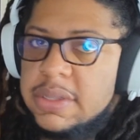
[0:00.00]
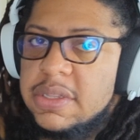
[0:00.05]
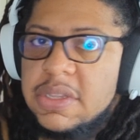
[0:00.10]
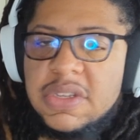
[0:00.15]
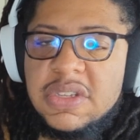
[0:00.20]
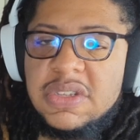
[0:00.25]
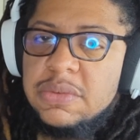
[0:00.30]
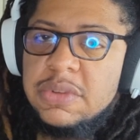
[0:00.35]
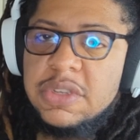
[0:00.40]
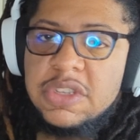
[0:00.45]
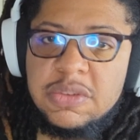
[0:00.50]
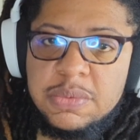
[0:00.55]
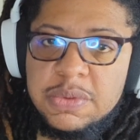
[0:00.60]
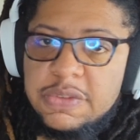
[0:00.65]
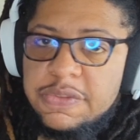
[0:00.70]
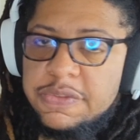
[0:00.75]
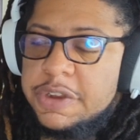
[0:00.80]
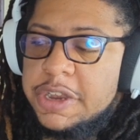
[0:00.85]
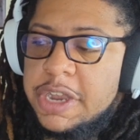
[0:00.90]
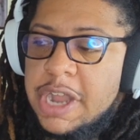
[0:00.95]
This this
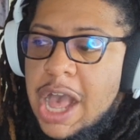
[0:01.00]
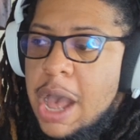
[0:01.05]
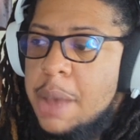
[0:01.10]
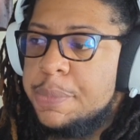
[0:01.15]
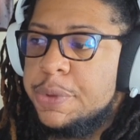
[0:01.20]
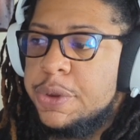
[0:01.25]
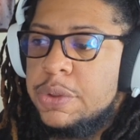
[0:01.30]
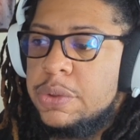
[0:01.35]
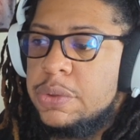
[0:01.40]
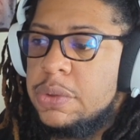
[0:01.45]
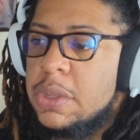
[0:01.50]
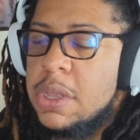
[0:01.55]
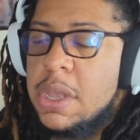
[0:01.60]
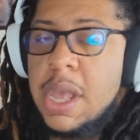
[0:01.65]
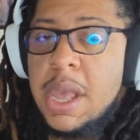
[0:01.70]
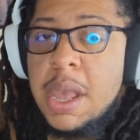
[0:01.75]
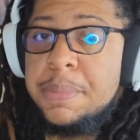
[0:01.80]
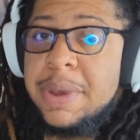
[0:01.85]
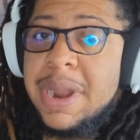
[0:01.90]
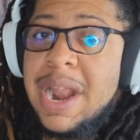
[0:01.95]
was phenomenal
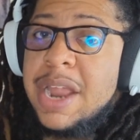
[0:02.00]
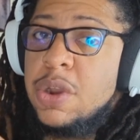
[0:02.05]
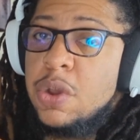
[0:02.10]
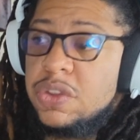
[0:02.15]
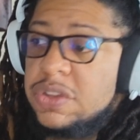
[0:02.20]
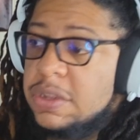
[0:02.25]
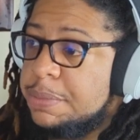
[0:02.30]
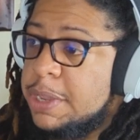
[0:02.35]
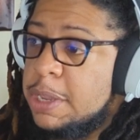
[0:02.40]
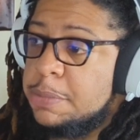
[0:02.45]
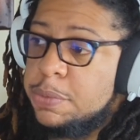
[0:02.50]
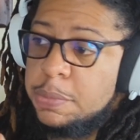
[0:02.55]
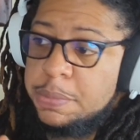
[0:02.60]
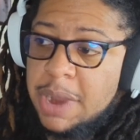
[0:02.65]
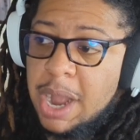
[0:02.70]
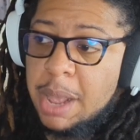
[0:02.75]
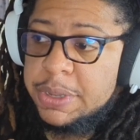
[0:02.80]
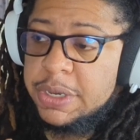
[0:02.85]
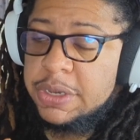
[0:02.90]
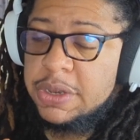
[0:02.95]
but I know some people
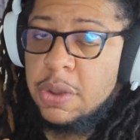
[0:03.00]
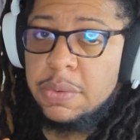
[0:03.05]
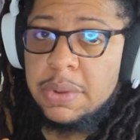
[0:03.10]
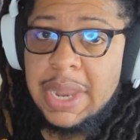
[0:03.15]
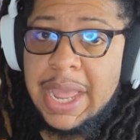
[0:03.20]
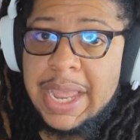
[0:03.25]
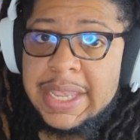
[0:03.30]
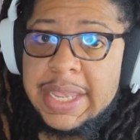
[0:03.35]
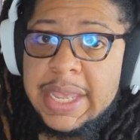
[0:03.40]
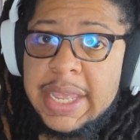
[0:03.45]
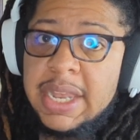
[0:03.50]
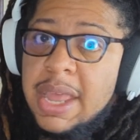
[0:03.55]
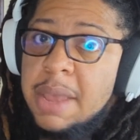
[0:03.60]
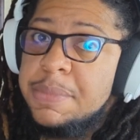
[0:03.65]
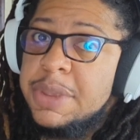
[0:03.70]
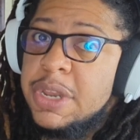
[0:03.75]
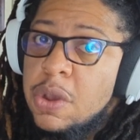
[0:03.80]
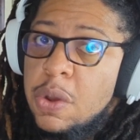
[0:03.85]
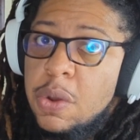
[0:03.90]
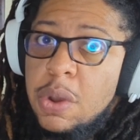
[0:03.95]
probably don't like it.
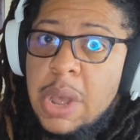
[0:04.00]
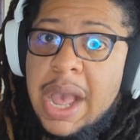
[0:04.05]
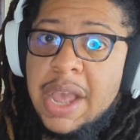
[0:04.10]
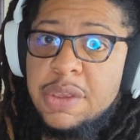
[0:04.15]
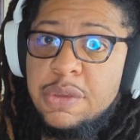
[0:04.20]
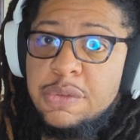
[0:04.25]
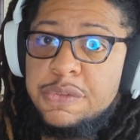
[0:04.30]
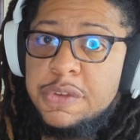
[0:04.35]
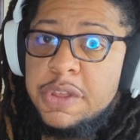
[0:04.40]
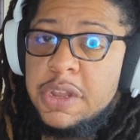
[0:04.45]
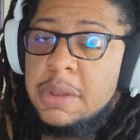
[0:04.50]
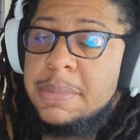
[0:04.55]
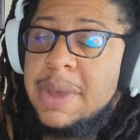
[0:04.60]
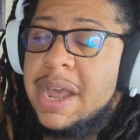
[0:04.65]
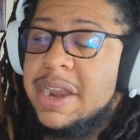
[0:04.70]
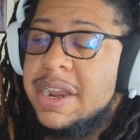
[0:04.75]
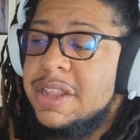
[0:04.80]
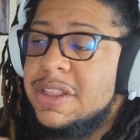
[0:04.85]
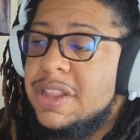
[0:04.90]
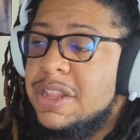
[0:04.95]
Let me know how you feel
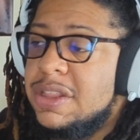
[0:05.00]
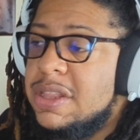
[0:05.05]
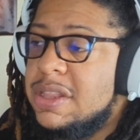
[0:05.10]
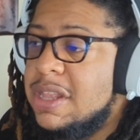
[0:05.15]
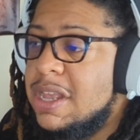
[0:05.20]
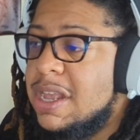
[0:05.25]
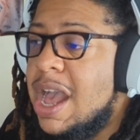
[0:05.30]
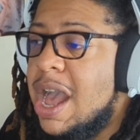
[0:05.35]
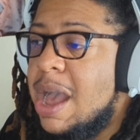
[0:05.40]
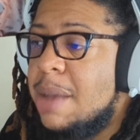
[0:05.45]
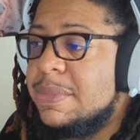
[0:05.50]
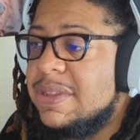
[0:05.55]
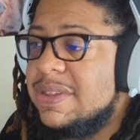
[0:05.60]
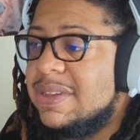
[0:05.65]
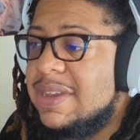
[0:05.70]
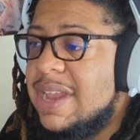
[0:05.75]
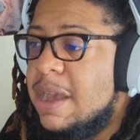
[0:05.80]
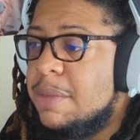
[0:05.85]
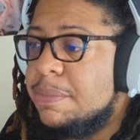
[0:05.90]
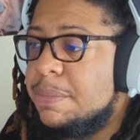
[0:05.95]
about it in the, the
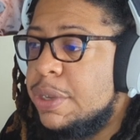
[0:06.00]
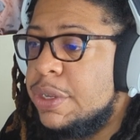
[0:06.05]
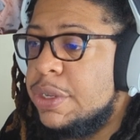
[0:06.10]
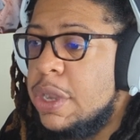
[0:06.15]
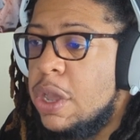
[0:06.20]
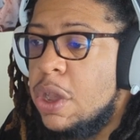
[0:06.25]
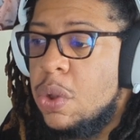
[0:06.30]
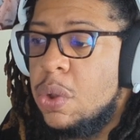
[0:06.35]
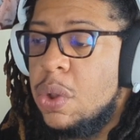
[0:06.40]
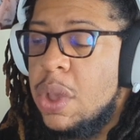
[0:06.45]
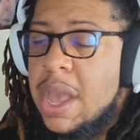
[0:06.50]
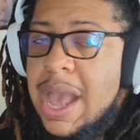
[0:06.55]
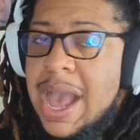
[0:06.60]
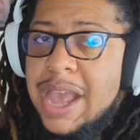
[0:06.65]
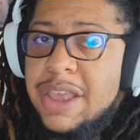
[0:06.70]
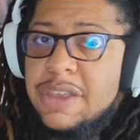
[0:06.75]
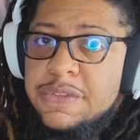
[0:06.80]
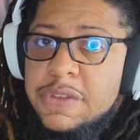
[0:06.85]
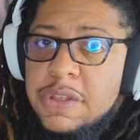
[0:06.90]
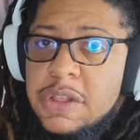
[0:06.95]
comments down below.
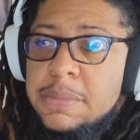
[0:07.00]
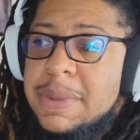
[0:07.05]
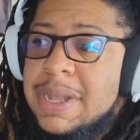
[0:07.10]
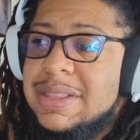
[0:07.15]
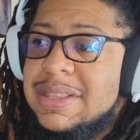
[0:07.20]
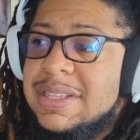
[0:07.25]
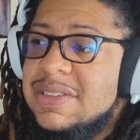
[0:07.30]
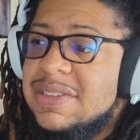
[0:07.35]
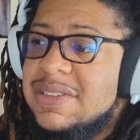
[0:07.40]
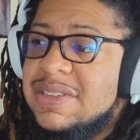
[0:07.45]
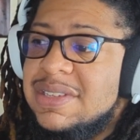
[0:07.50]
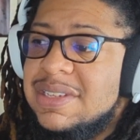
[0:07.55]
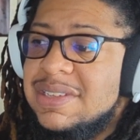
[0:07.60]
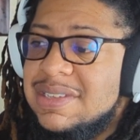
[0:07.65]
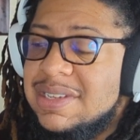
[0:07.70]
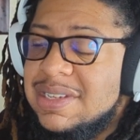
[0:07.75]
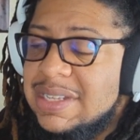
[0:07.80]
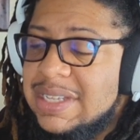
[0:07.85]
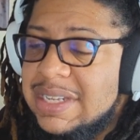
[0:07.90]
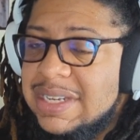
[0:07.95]
How you feel about this
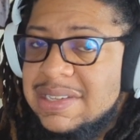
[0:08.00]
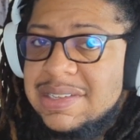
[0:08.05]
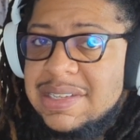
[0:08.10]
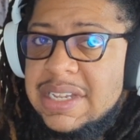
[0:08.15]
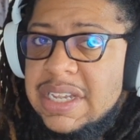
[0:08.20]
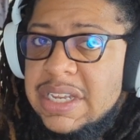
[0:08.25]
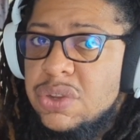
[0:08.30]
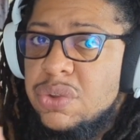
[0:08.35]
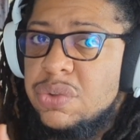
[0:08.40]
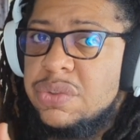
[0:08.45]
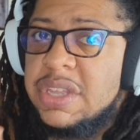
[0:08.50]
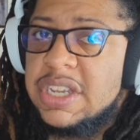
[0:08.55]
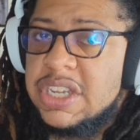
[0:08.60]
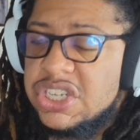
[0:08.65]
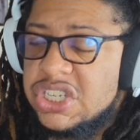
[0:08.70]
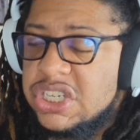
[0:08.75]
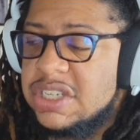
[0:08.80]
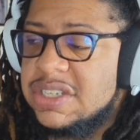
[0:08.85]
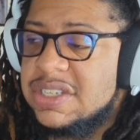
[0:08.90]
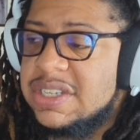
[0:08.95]
this deleted scene? Do you think
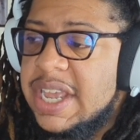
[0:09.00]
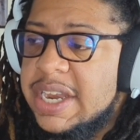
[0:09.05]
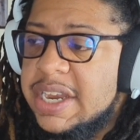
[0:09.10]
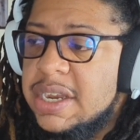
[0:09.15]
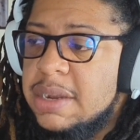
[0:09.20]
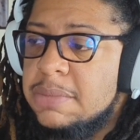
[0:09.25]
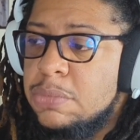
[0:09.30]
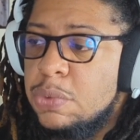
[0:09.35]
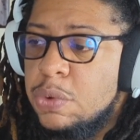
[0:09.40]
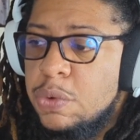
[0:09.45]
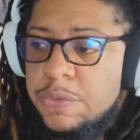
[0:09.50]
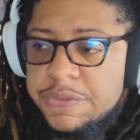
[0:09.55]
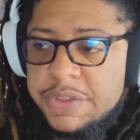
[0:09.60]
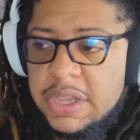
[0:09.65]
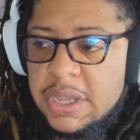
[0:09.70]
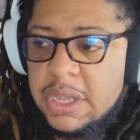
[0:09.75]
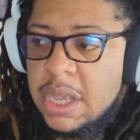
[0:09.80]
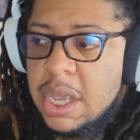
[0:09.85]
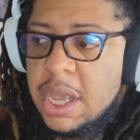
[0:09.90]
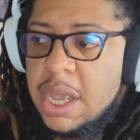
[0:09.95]
it should have stayed in the
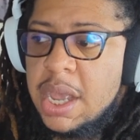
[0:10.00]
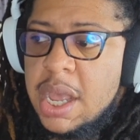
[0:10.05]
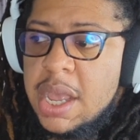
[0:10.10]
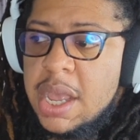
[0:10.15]
movie?